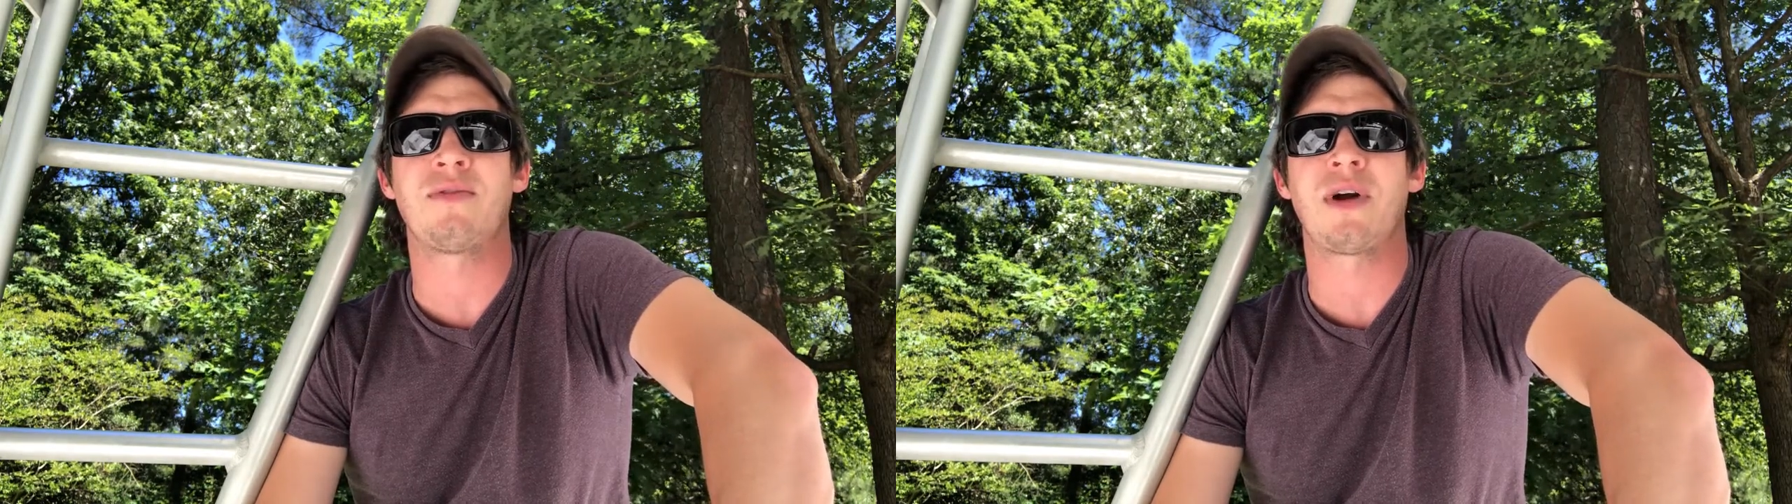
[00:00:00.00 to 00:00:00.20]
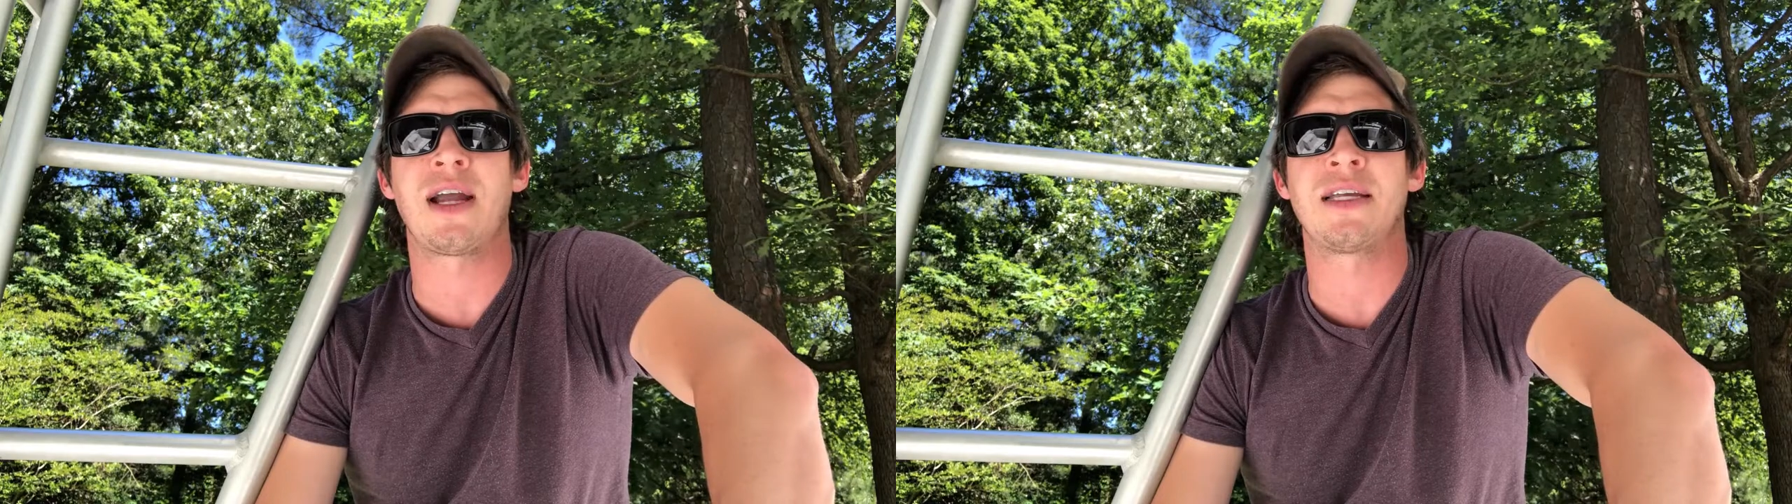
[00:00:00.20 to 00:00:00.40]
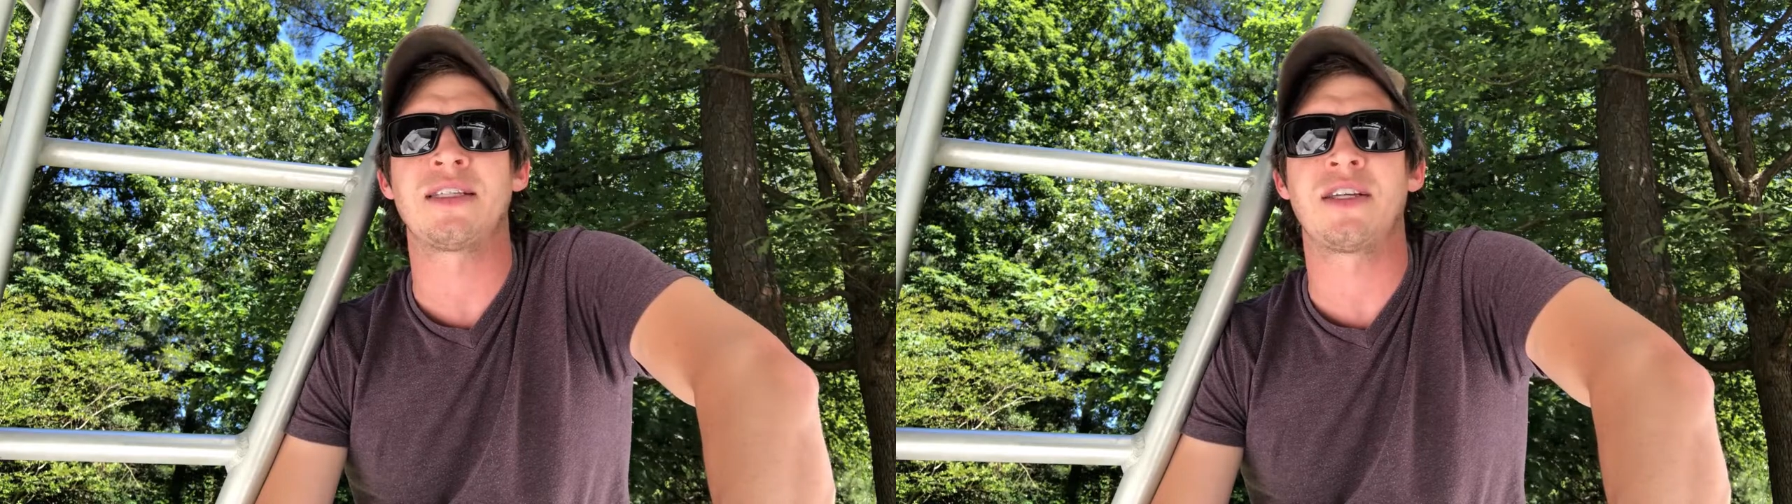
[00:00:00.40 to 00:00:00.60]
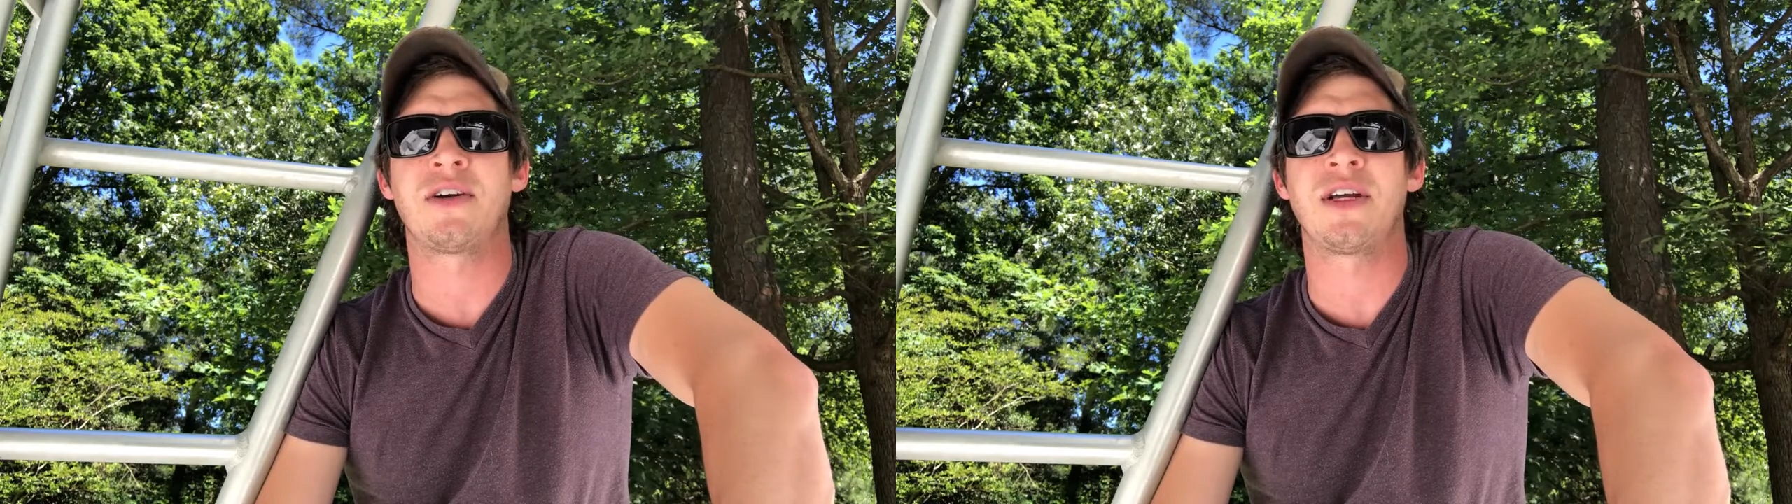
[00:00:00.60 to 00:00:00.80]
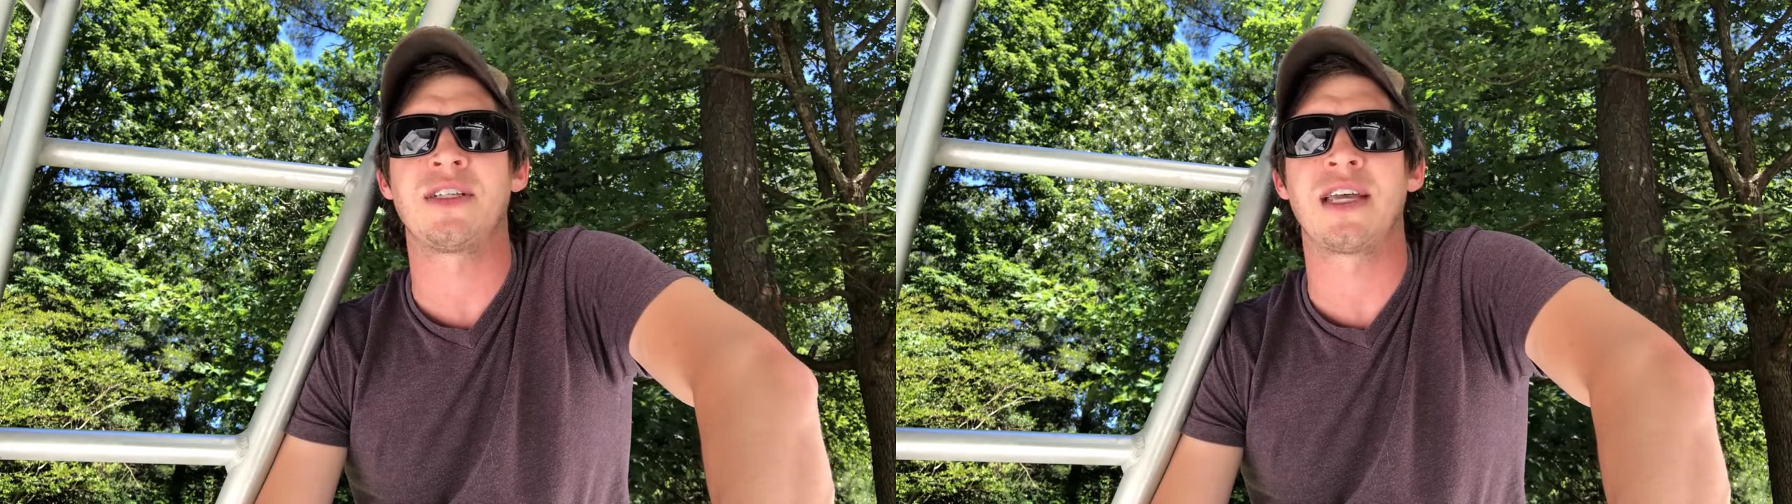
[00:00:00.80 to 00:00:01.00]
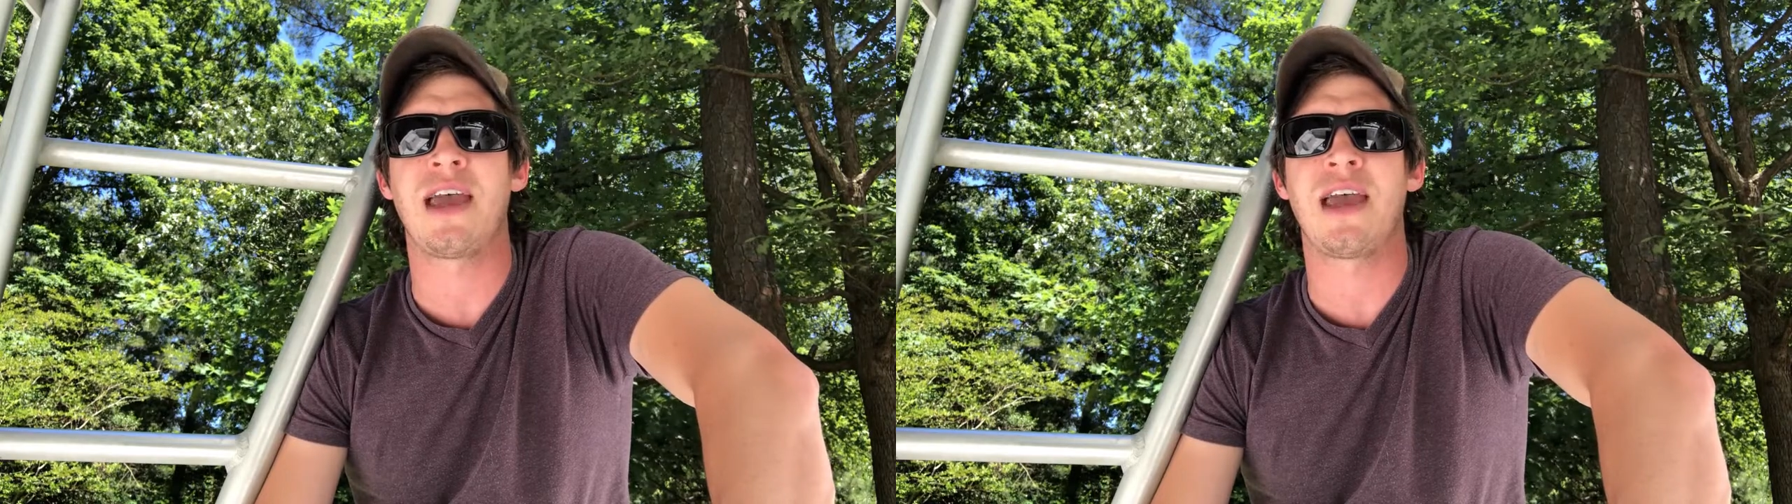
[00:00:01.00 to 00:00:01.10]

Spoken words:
Variety Series